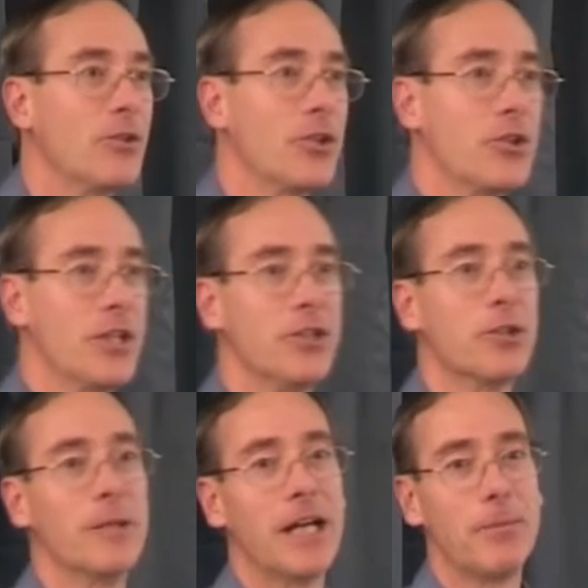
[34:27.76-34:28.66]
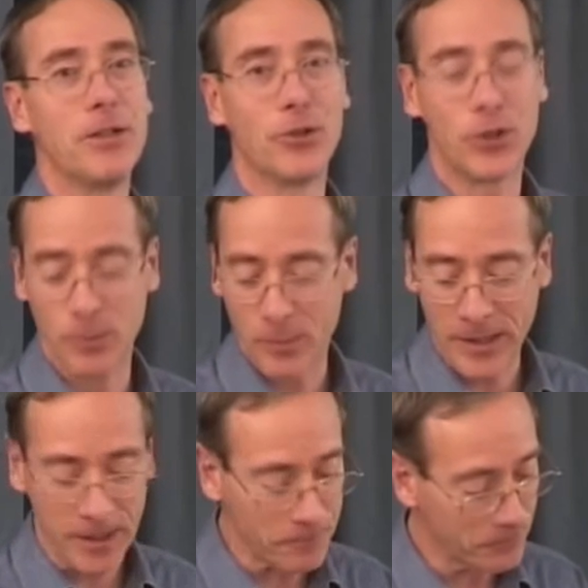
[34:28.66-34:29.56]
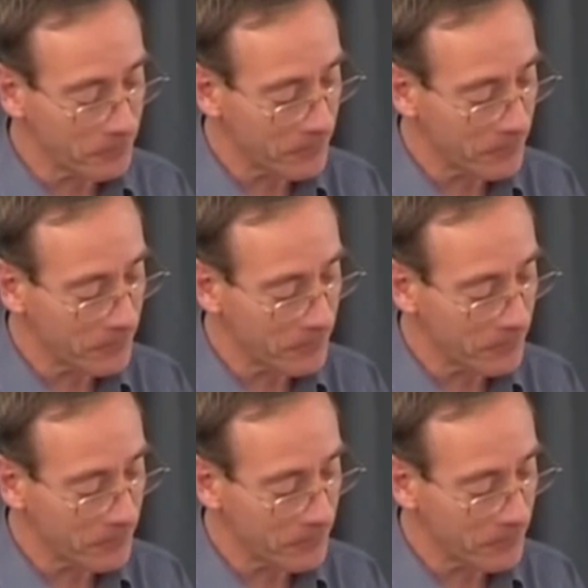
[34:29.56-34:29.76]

If you've got a chin, you can be happy you're a human being.